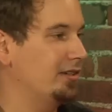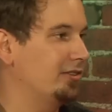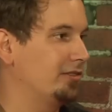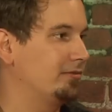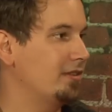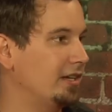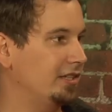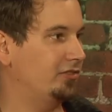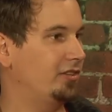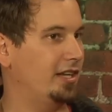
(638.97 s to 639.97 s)
or not
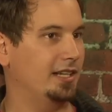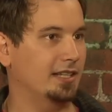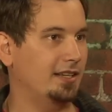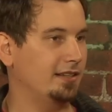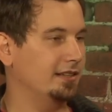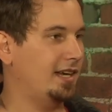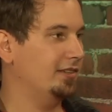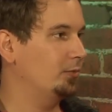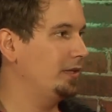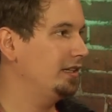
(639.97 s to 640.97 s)
yesterday,
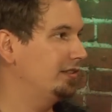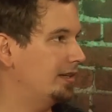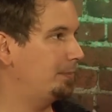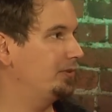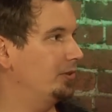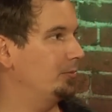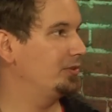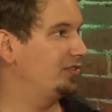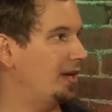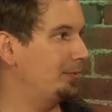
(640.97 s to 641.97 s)
last week's episode
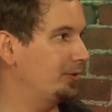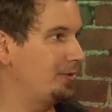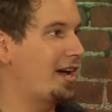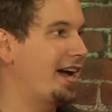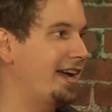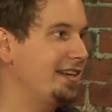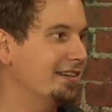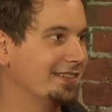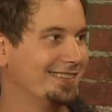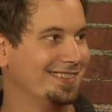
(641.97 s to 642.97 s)
was episode 9.
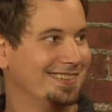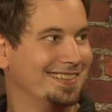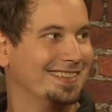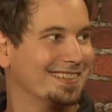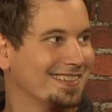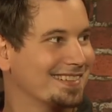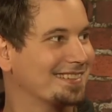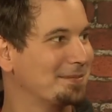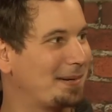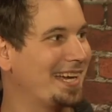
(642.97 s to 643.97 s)

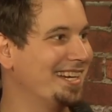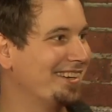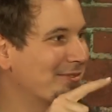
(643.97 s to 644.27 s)
Because in binary,